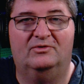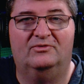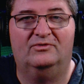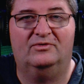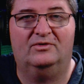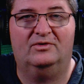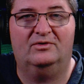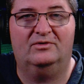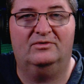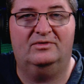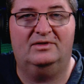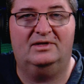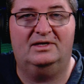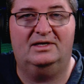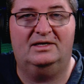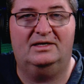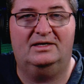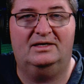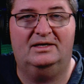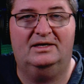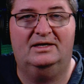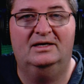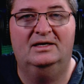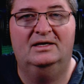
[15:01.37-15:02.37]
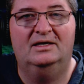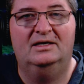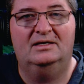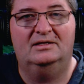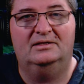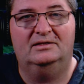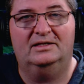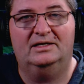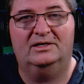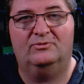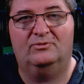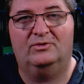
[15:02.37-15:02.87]
you prefer the
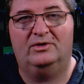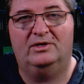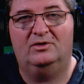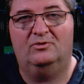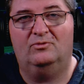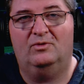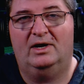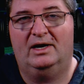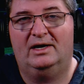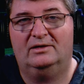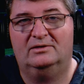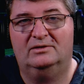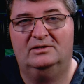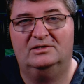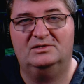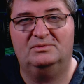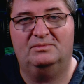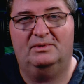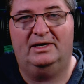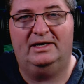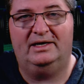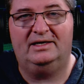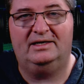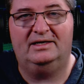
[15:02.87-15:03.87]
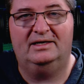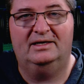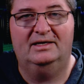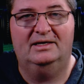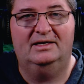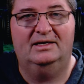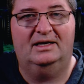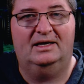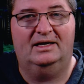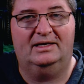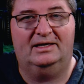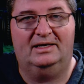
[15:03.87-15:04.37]
Leereel wireless mic?
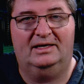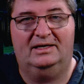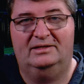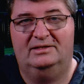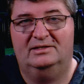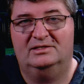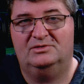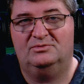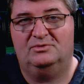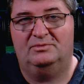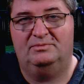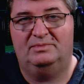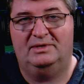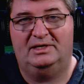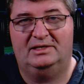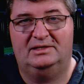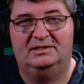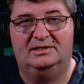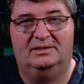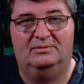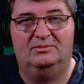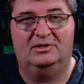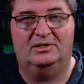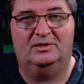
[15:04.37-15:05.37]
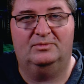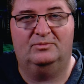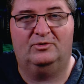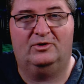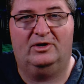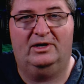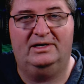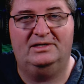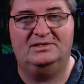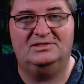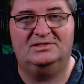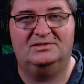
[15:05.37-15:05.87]
Again, this one being double the
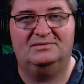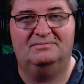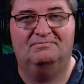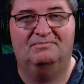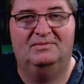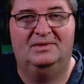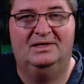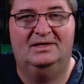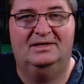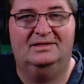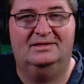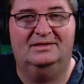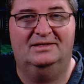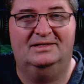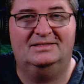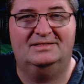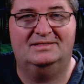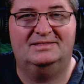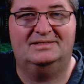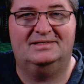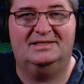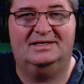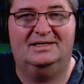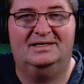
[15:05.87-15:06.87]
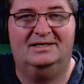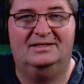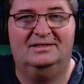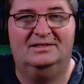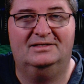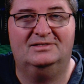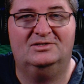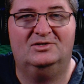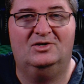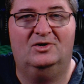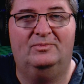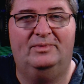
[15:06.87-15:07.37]
price. Let's
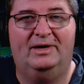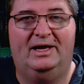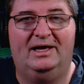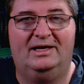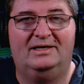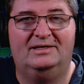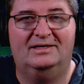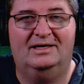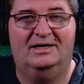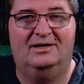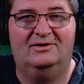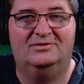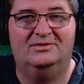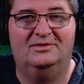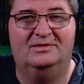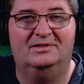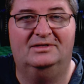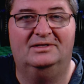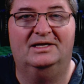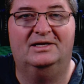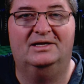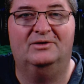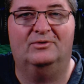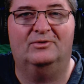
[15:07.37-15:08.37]
go back now to the